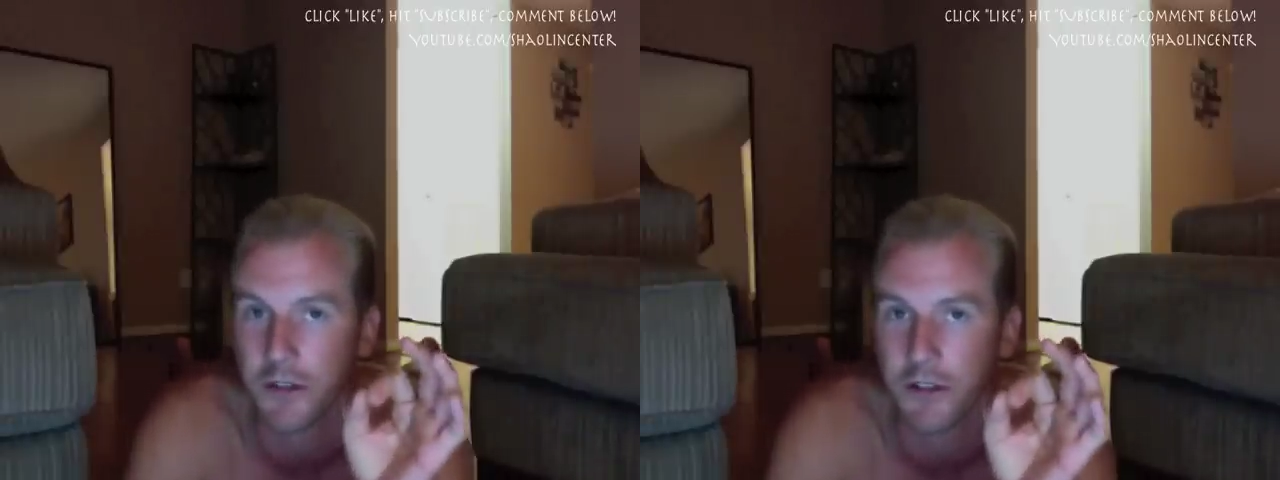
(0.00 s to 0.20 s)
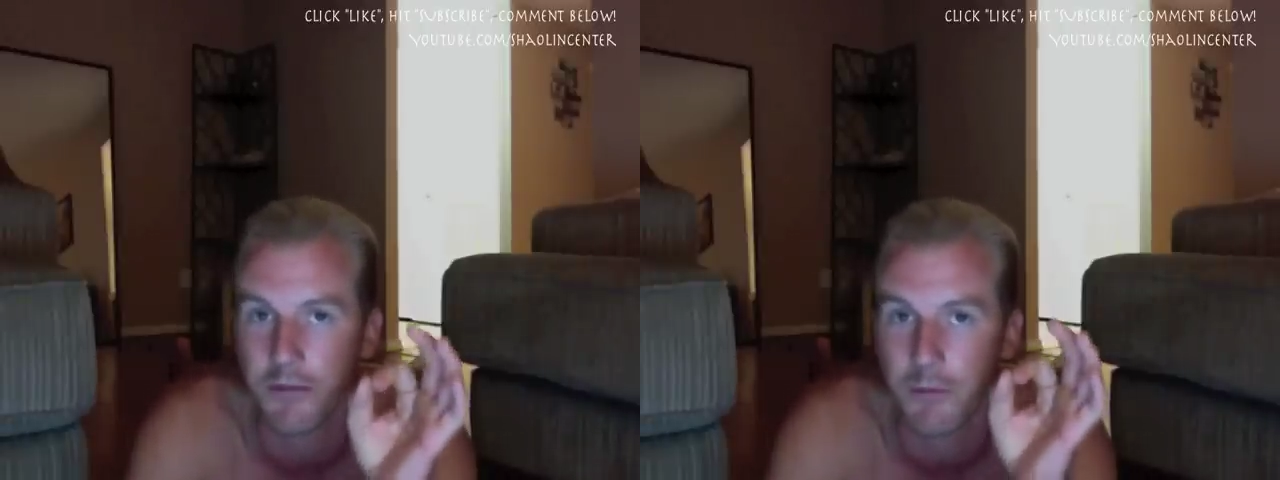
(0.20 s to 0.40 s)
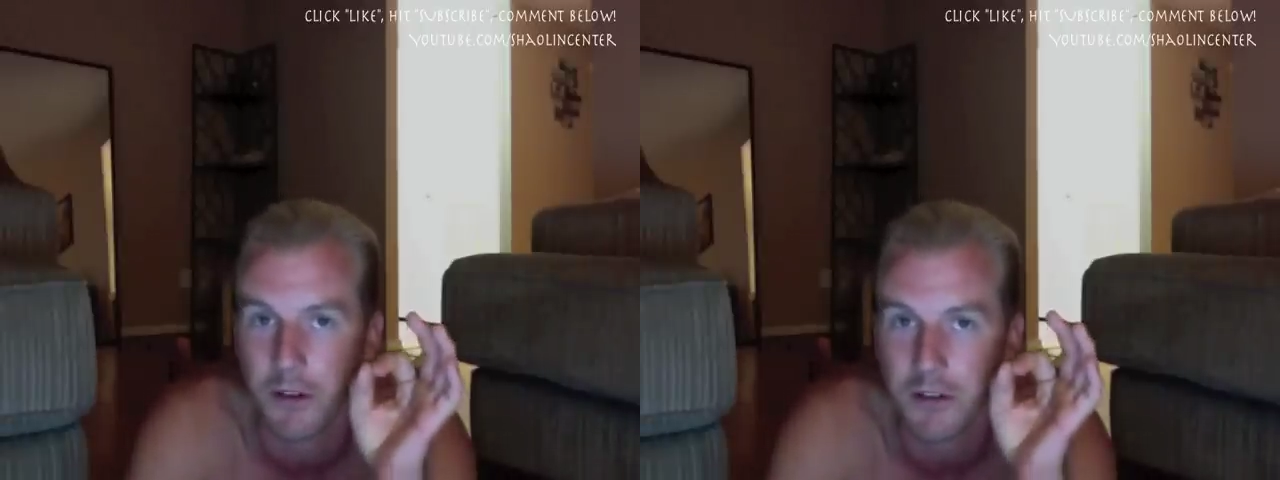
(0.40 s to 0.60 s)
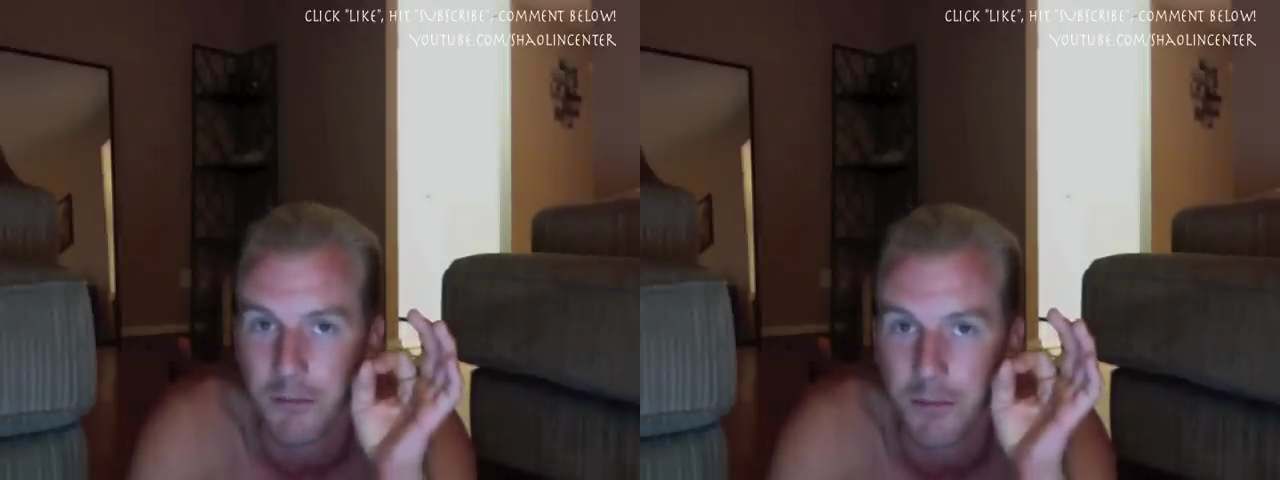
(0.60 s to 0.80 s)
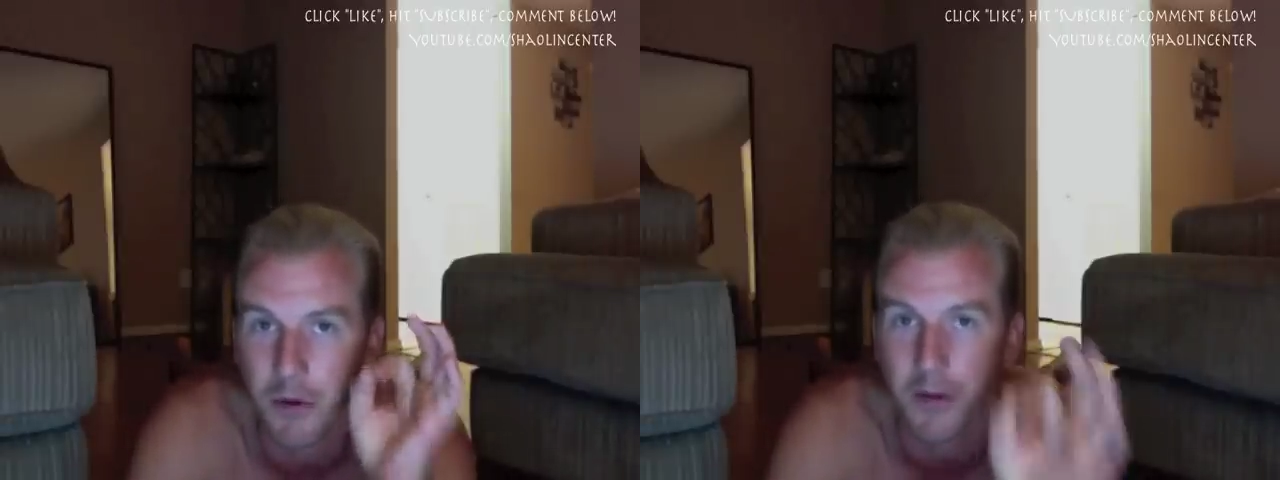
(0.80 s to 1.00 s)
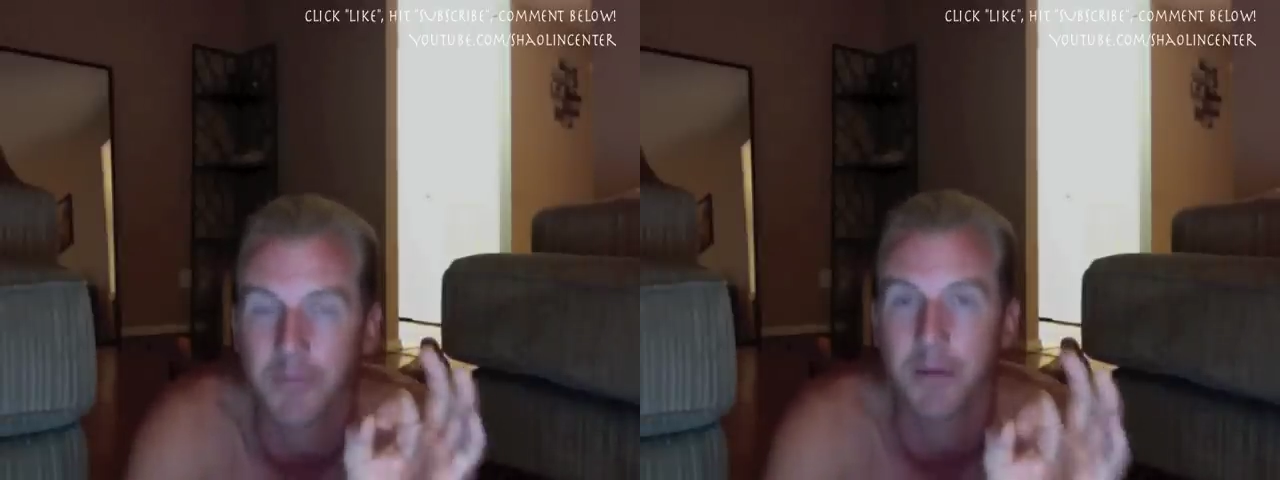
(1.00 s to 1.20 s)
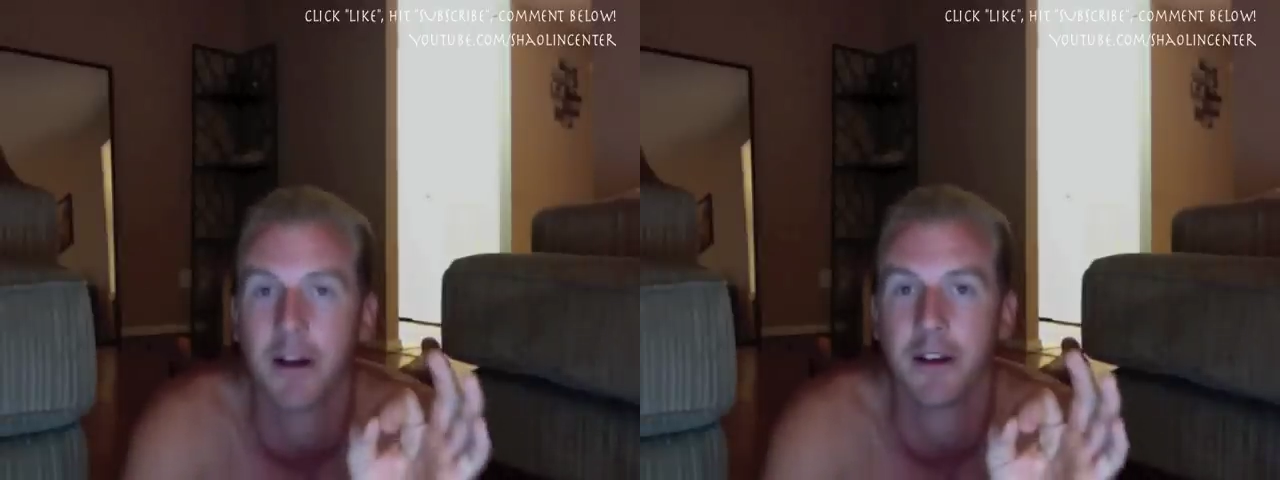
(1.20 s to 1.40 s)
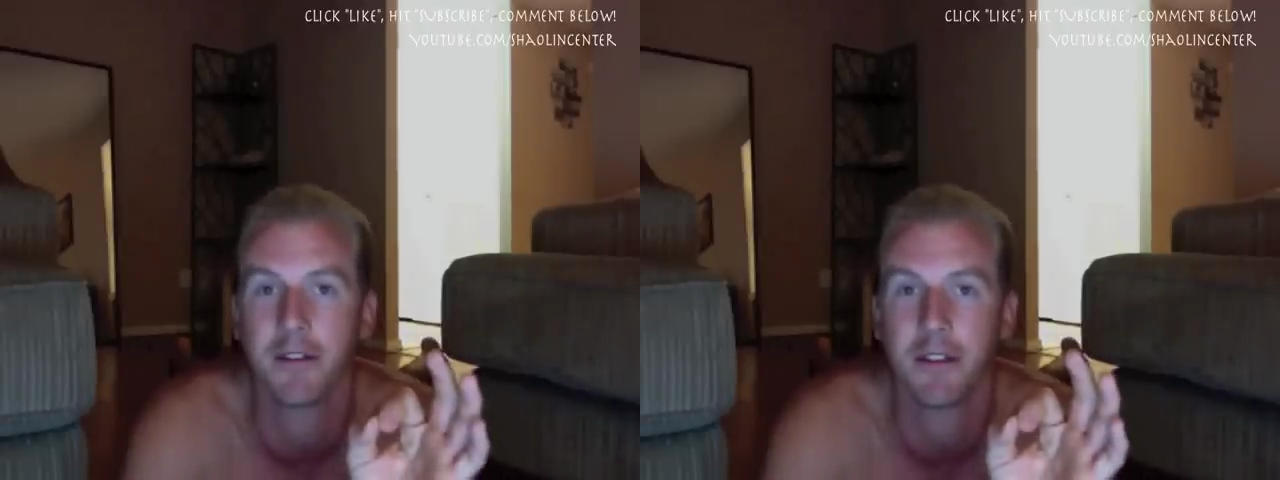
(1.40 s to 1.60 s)
the most important
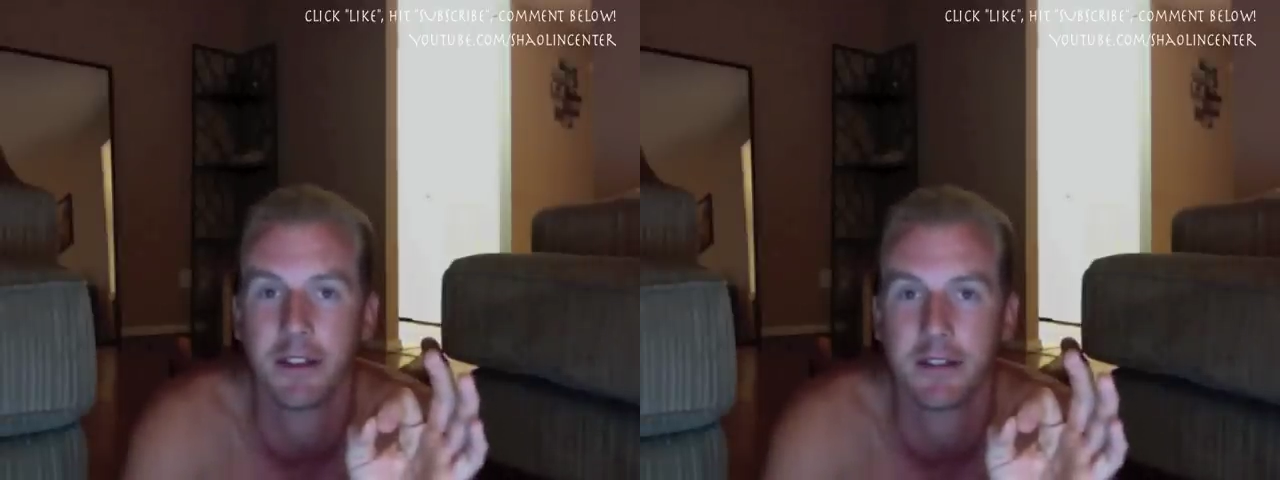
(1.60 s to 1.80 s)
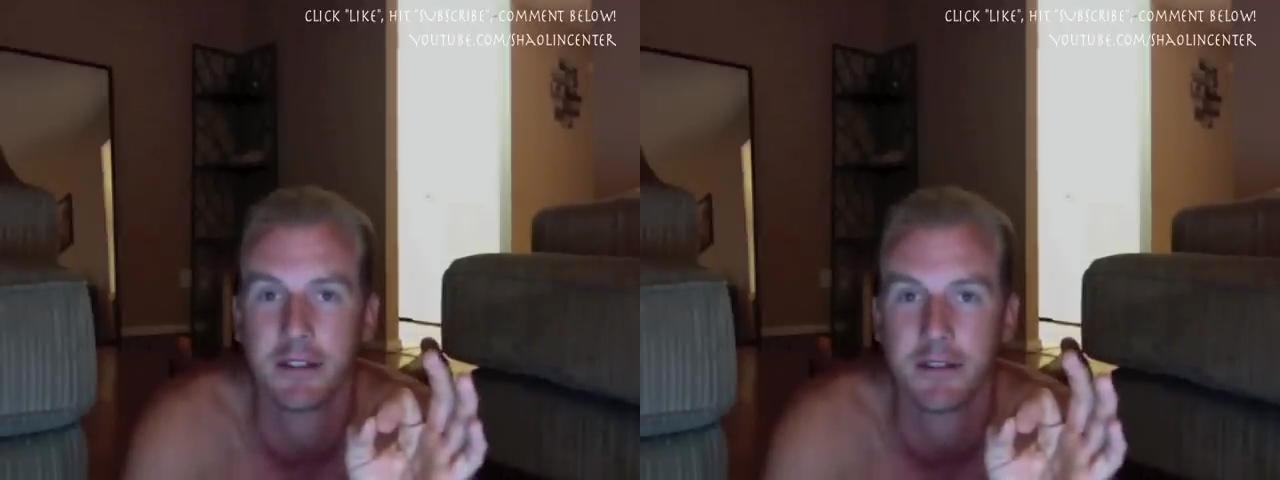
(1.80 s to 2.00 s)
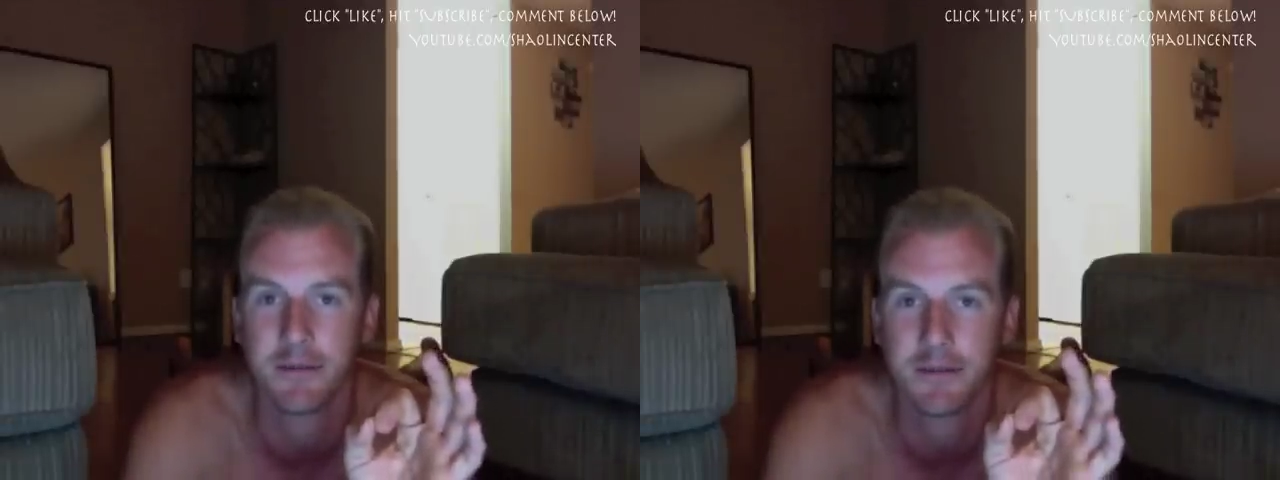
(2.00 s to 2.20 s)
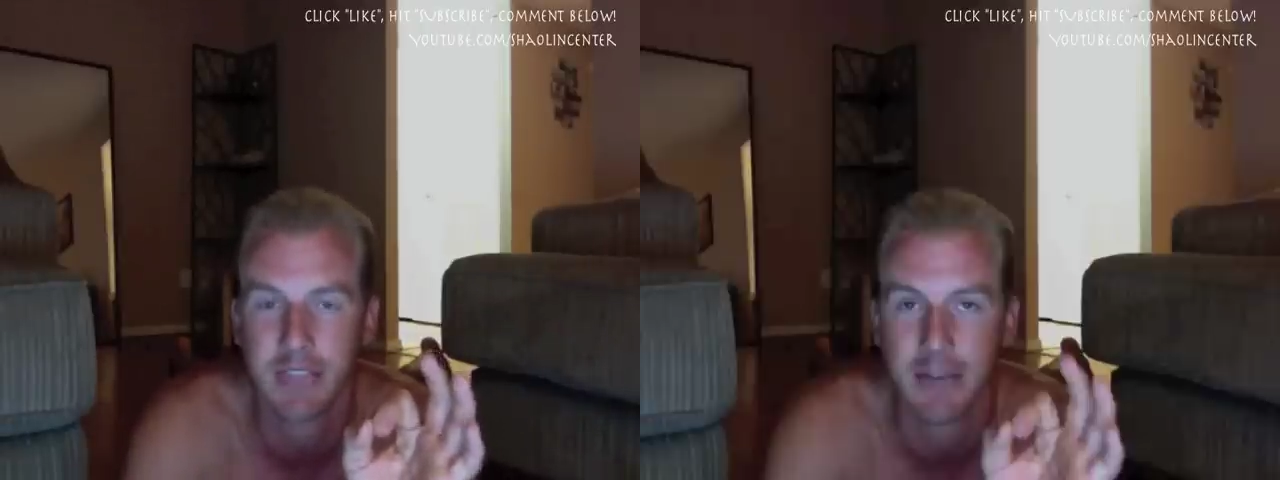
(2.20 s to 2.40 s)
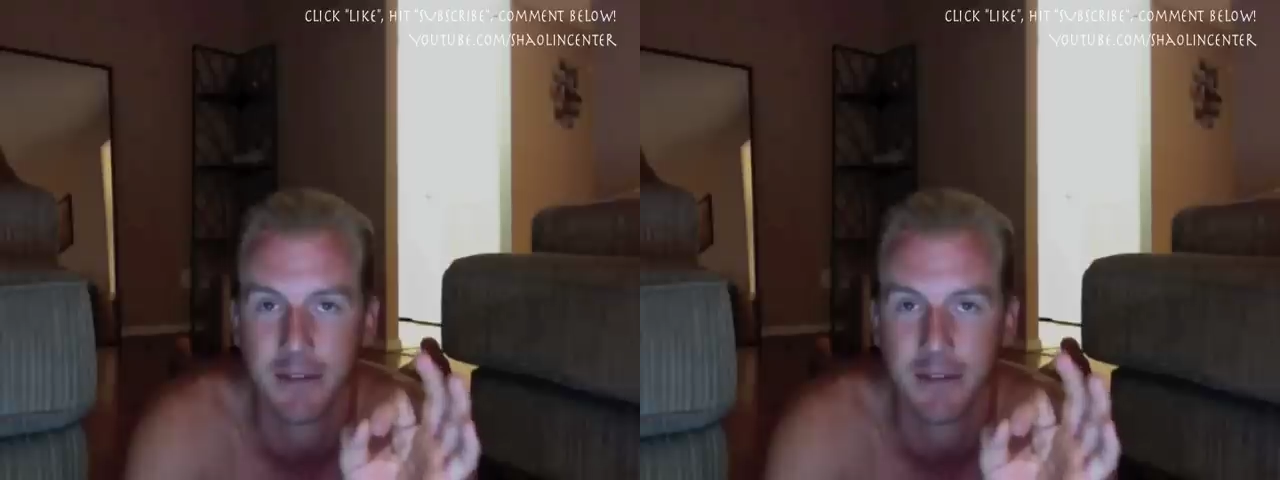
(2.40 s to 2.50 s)
part of this Sabbath